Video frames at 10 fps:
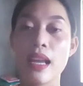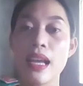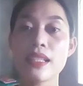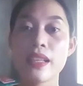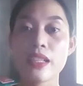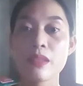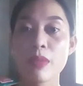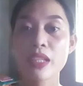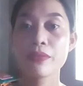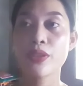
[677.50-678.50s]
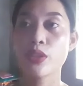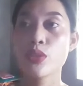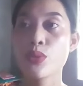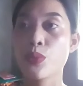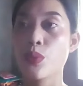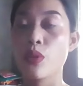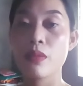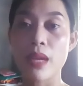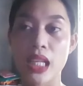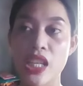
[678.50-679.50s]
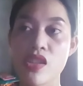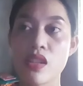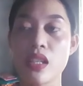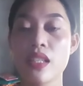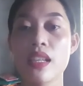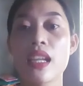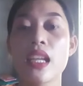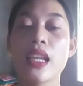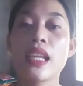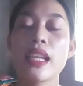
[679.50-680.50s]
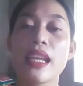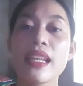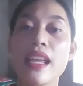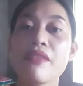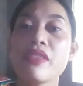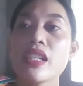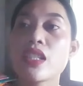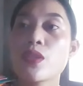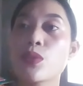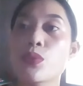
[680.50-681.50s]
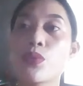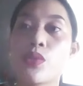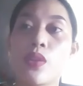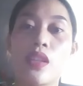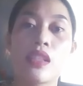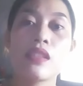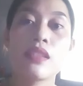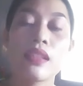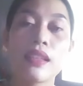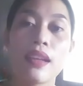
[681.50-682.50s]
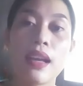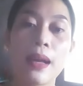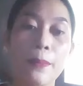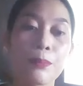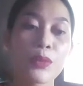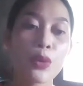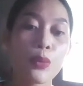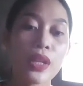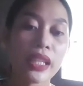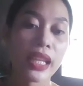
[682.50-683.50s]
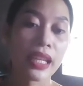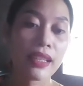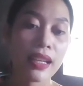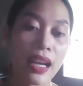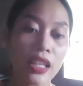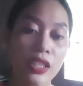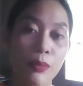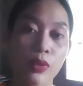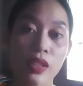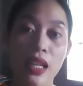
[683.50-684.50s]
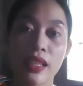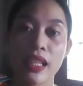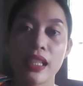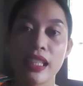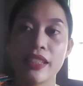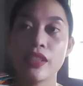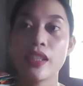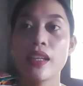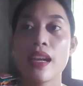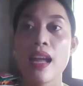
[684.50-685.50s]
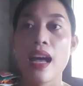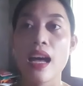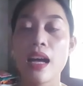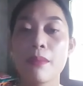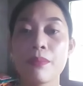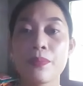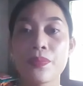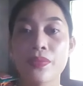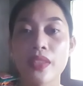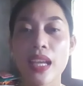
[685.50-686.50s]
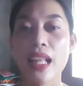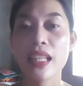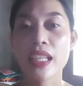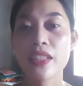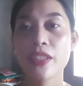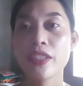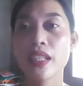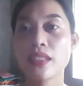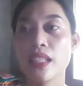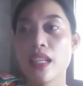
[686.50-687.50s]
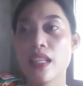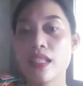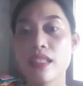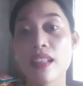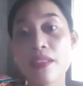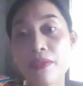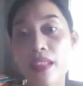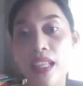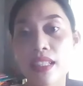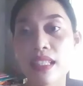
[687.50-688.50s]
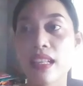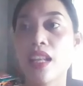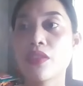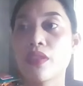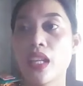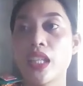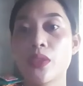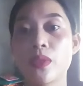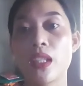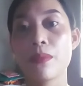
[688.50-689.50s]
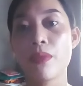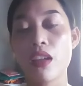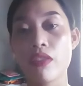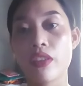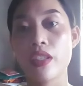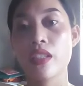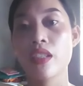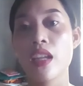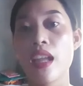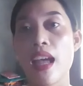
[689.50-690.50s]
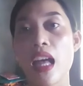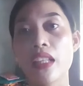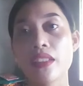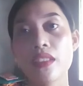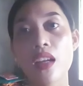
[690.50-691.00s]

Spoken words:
Assessment for school managers. In every institution, we need a democratic leader. A leader that is selfless and ready to help others, and